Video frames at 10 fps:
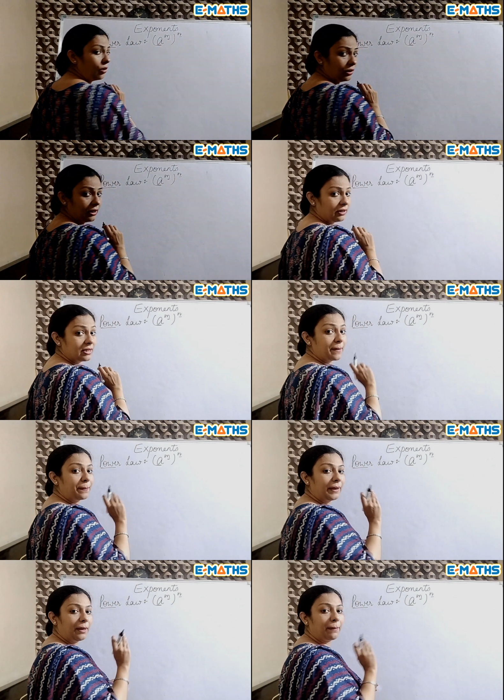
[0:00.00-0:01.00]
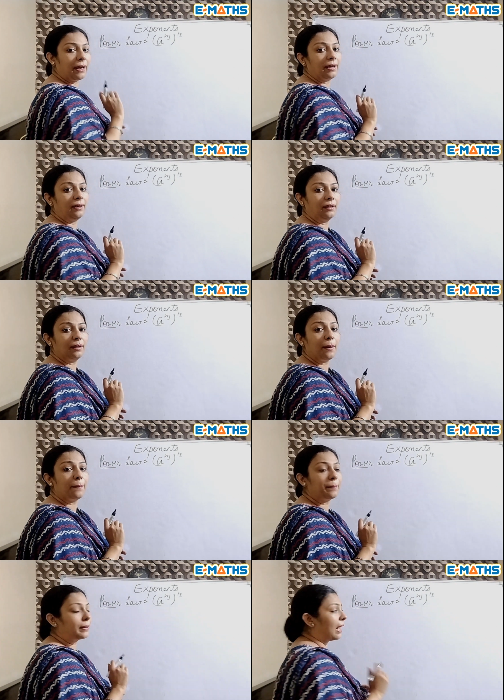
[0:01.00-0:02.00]
on it separated by
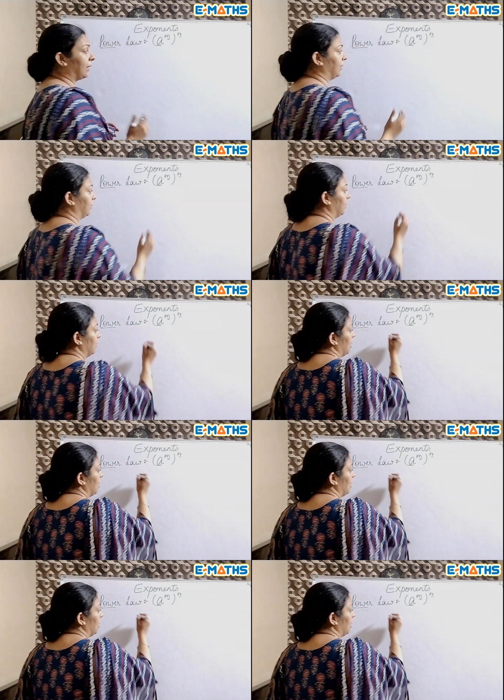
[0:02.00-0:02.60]
a bracket?